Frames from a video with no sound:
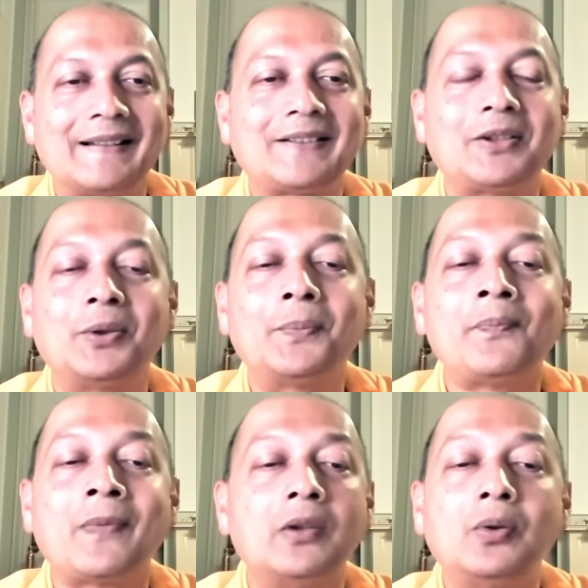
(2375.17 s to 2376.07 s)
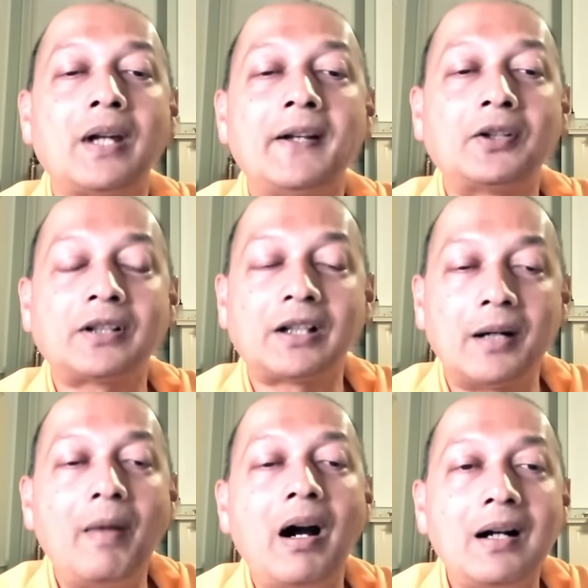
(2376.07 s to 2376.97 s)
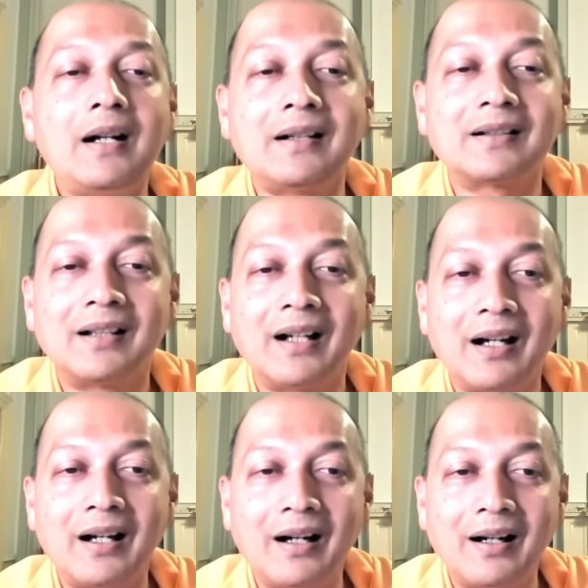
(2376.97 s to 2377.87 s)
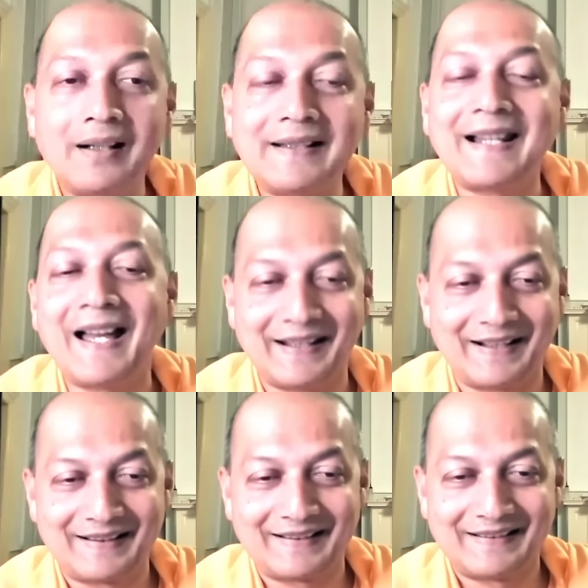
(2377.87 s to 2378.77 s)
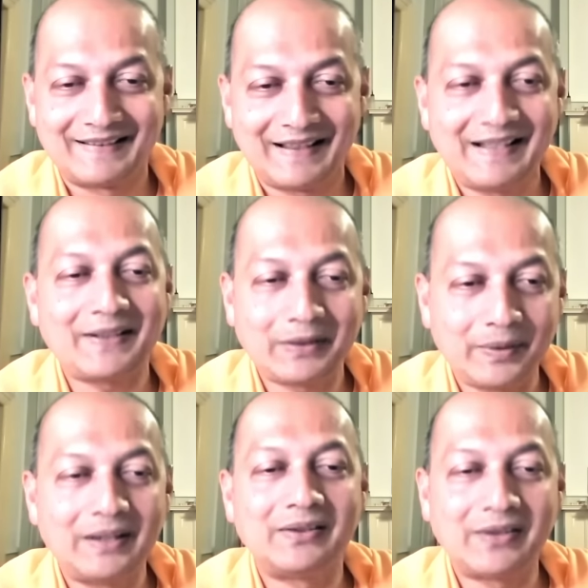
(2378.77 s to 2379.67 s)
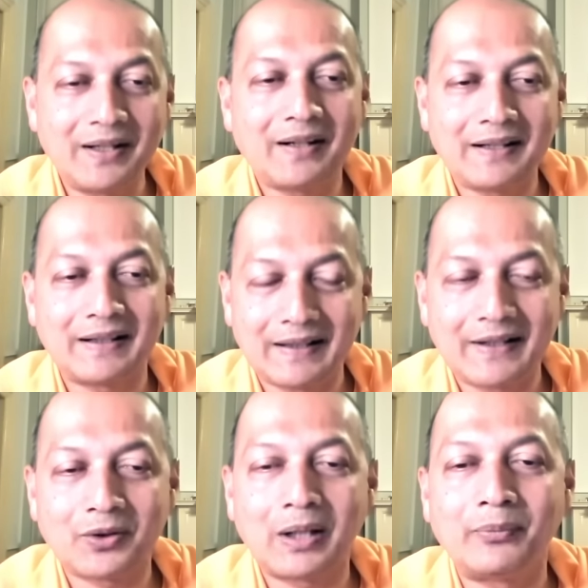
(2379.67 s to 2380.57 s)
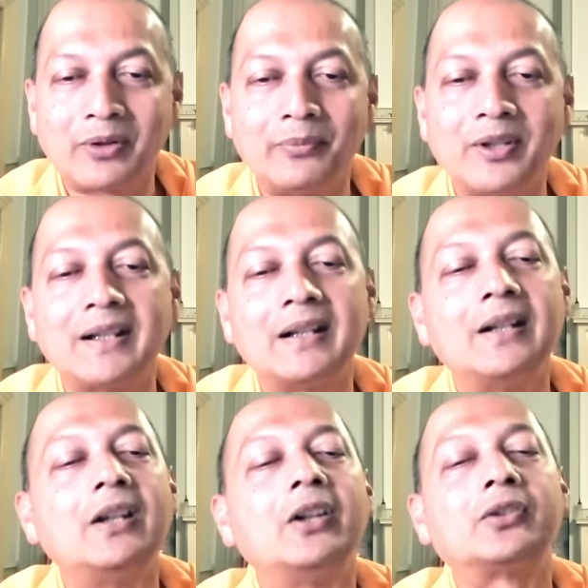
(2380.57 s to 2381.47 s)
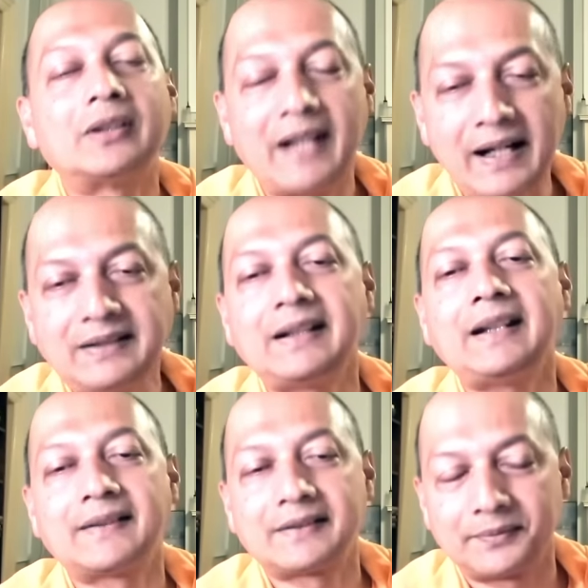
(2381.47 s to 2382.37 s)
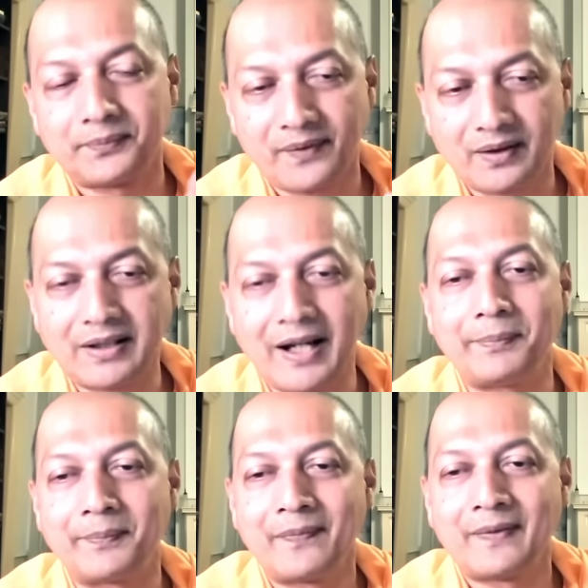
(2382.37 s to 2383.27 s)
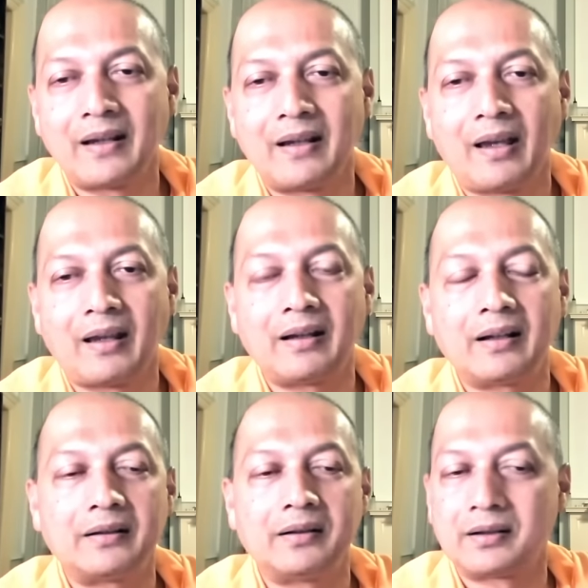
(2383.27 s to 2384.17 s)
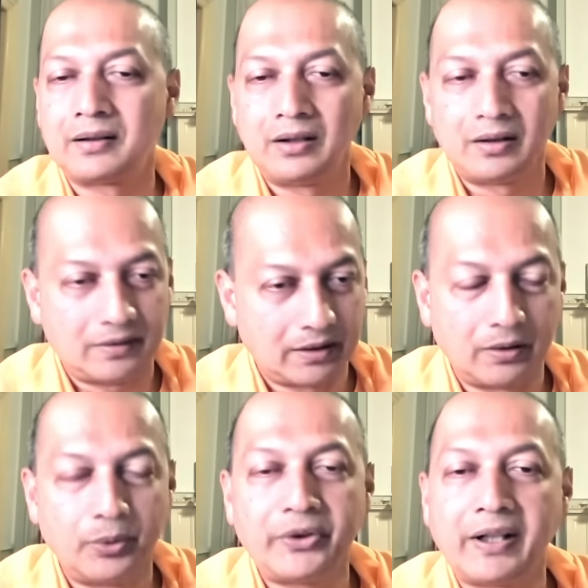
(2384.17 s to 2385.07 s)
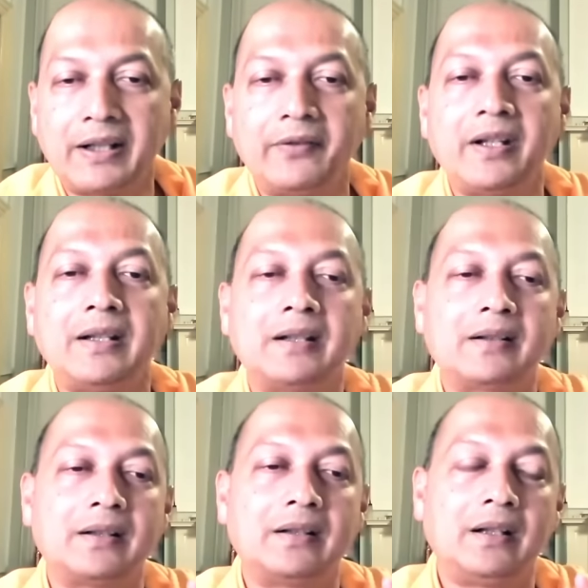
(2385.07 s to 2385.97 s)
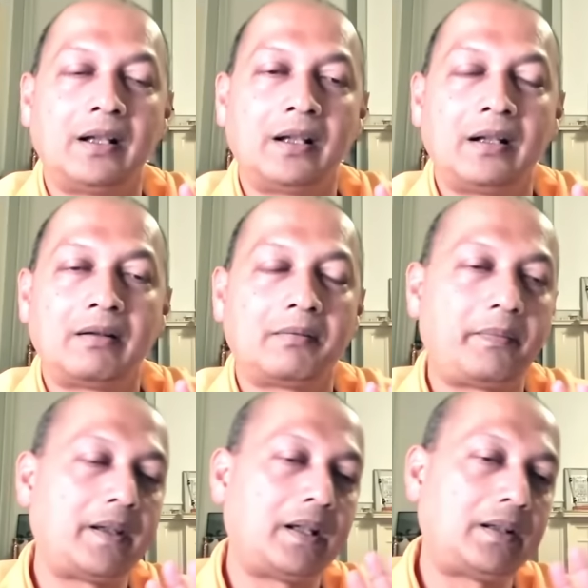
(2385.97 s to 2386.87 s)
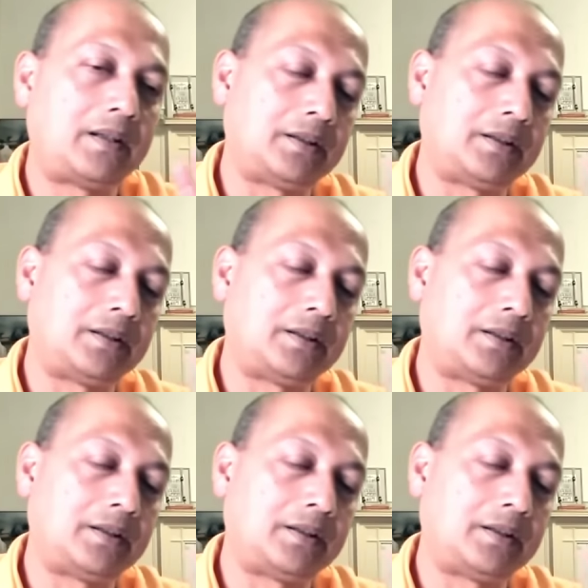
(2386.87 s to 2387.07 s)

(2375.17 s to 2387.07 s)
So, you cannot command a desire. It has to be generated, it has to come from within. So, that takes time. And the clues are given here. That